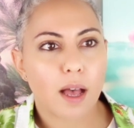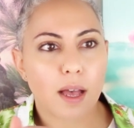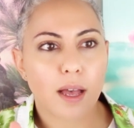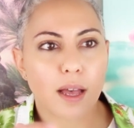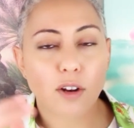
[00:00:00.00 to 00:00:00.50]

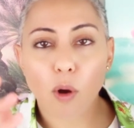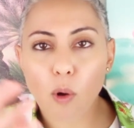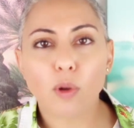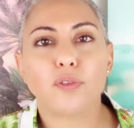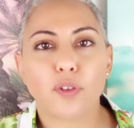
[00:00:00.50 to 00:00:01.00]
uh, an
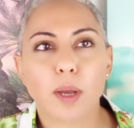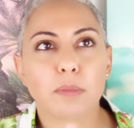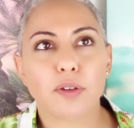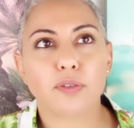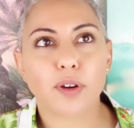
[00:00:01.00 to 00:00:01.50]
old
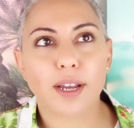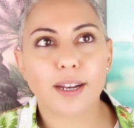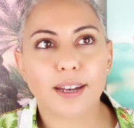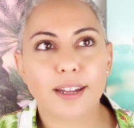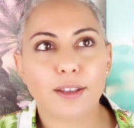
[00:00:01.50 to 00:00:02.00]
family
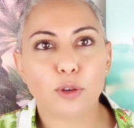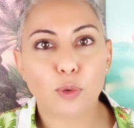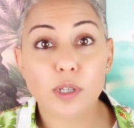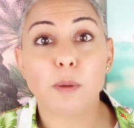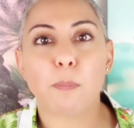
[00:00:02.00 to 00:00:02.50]
friend
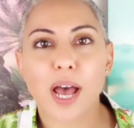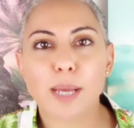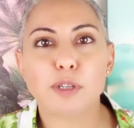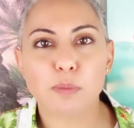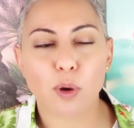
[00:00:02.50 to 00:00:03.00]
who was a
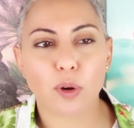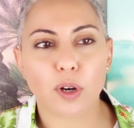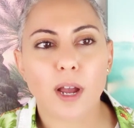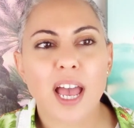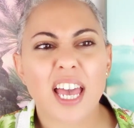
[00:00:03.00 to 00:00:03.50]
pipe
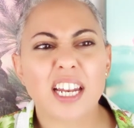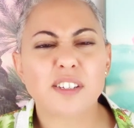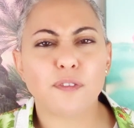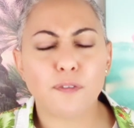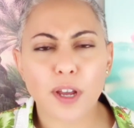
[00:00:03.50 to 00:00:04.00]
smoker. It
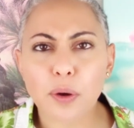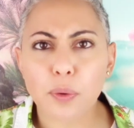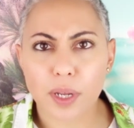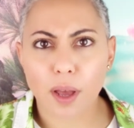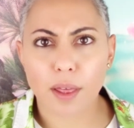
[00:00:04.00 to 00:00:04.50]
is
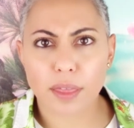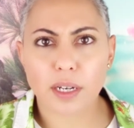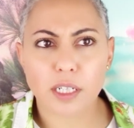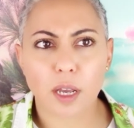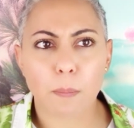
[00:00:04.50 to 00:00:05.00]
very
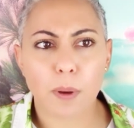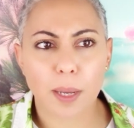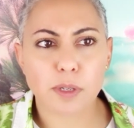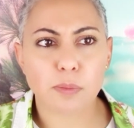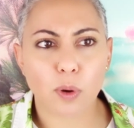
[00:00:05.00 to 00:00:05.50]
authentic
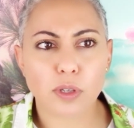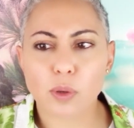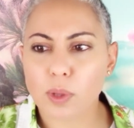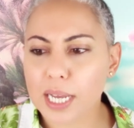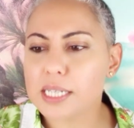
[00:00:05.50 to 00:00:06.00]
pipe smoke.
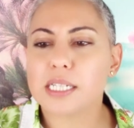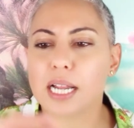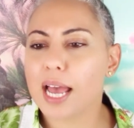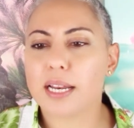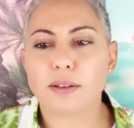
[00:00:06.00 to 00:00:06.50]
So last
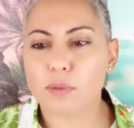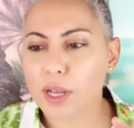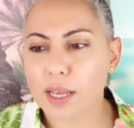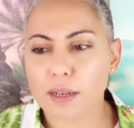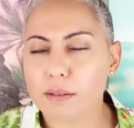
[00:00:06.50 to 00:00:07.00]
I
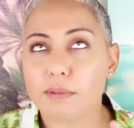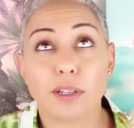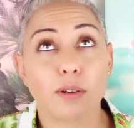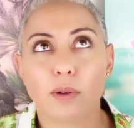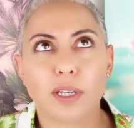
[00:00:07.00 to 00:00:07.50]
had,
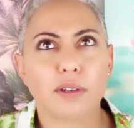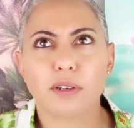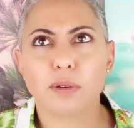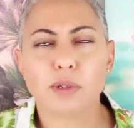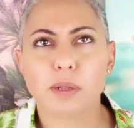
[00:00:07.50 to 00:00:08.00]
you know, a
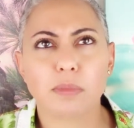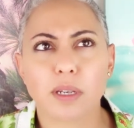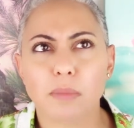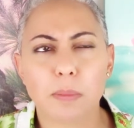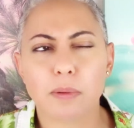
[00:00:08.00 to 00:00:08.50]
year ago or
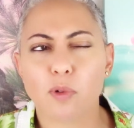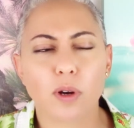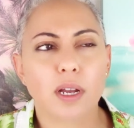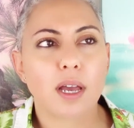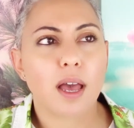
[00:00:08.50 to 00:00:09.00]
something, maybe more,